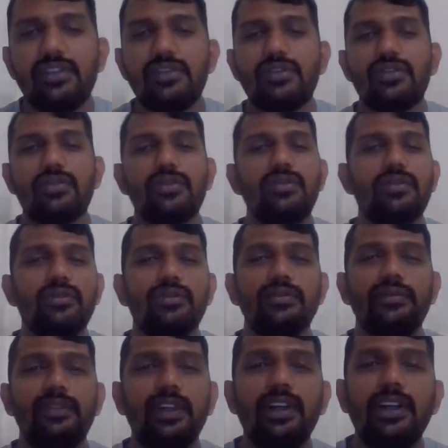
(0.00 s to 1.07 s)

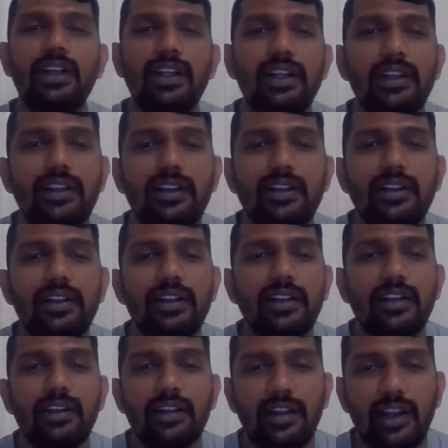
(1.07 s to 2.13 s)
So
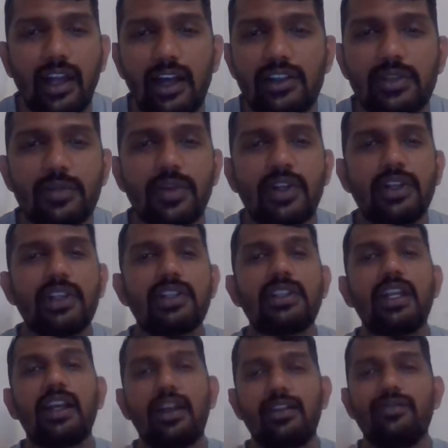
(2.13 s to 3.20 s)
the last part is
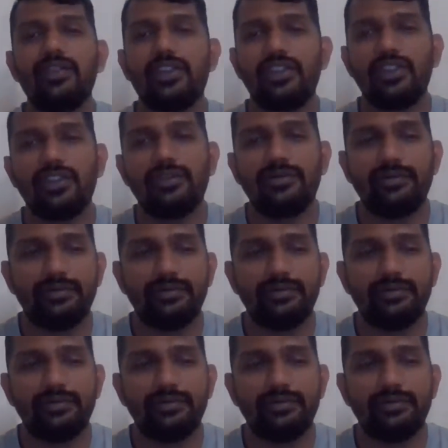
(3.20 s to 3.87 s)
like conversion.